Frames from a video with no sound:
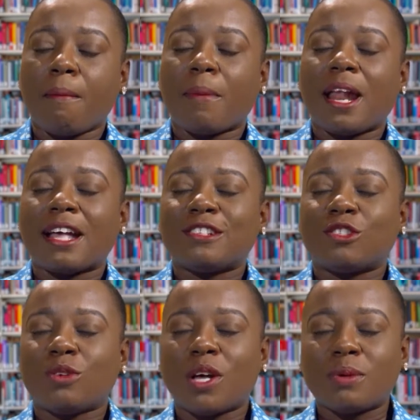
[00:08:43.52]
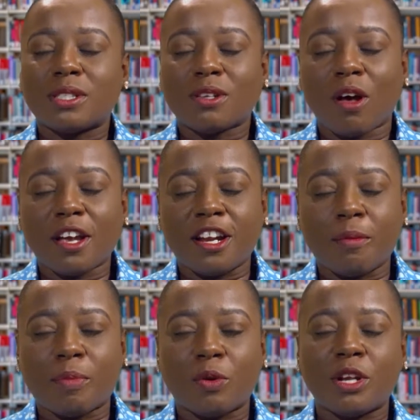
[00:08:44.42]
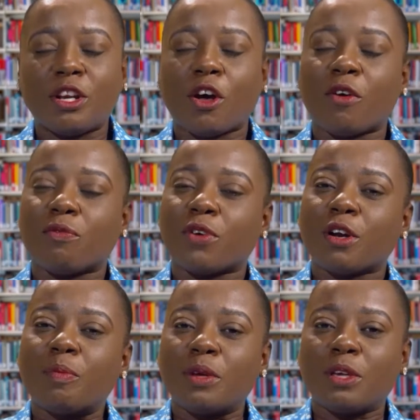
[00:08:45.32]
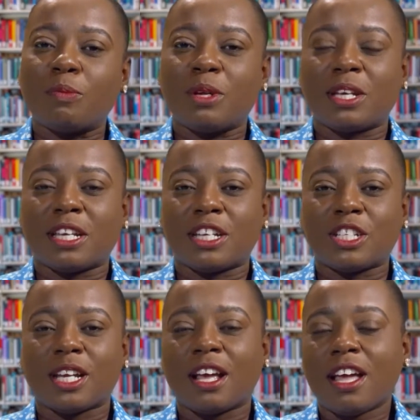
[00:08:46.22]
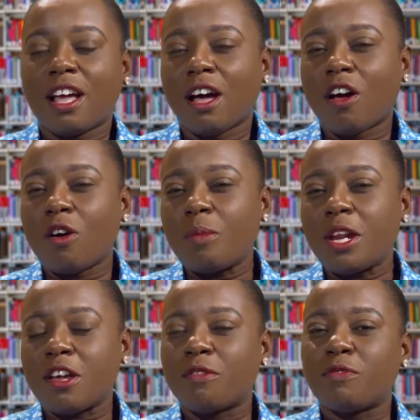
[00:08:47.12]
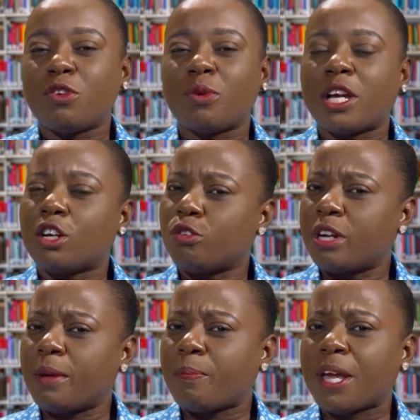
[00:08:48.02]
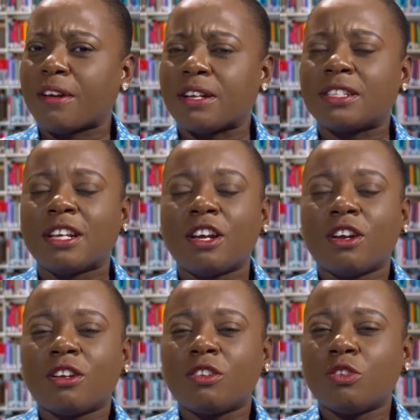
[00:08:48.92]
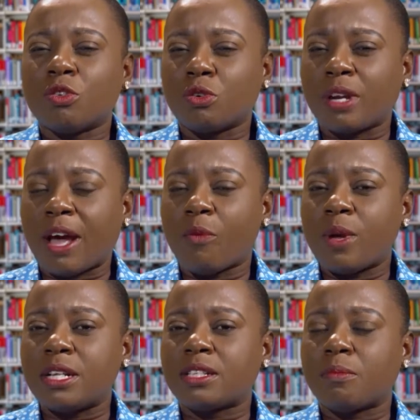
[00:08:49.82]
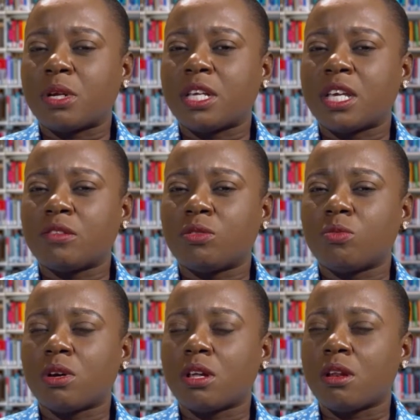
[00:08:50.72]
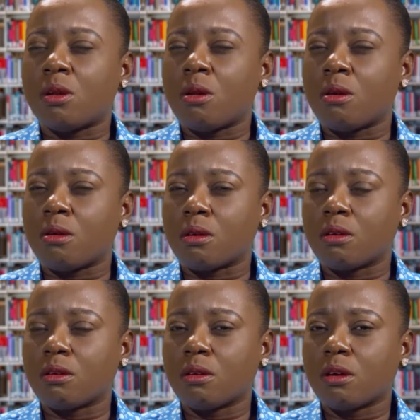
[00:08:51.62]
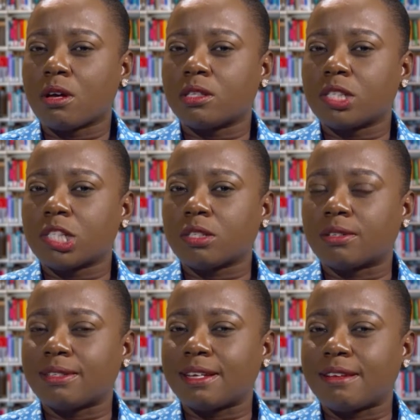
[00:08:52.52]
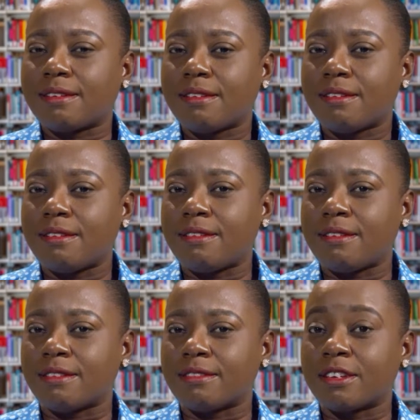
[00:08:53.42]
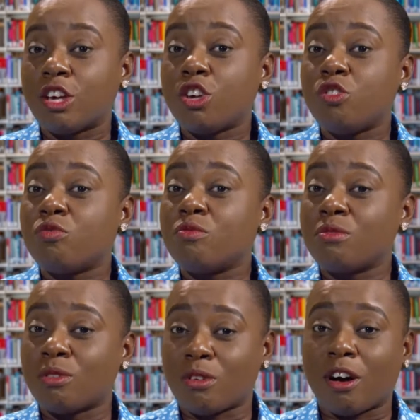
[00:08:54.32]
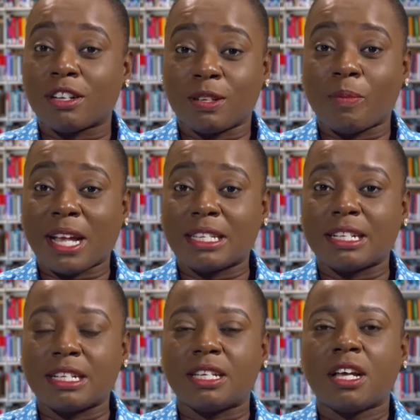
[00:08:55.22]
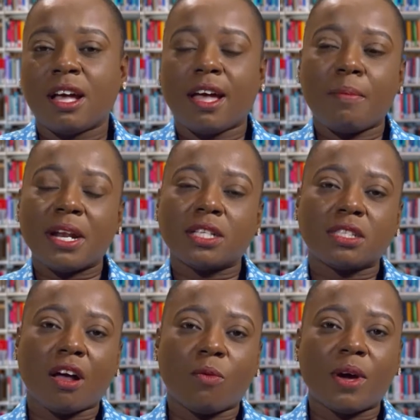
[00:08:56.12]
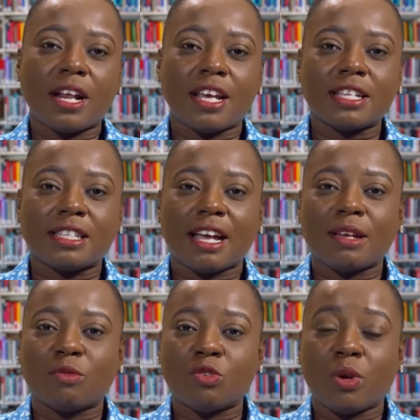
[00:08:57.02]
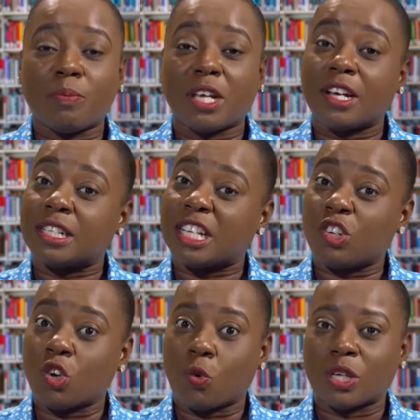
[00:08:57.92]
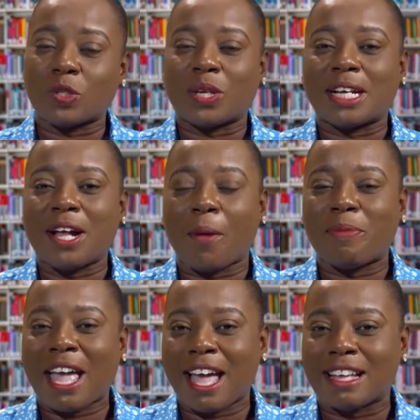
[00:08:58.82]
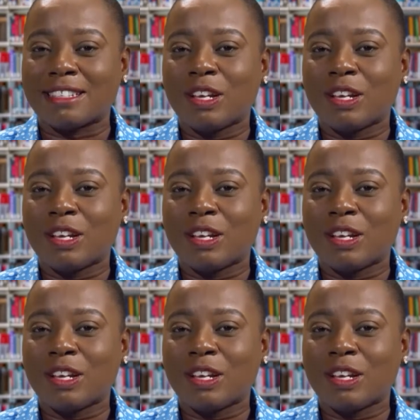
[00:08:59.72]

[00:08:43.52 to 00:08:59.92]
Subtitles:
But as Joelle was talking about the nonverbal communication, how many of you, including parents, know that when somebody gives you a look, a certain look, you know automatically, I better start what it is that I'm doing because I know what's going to come next.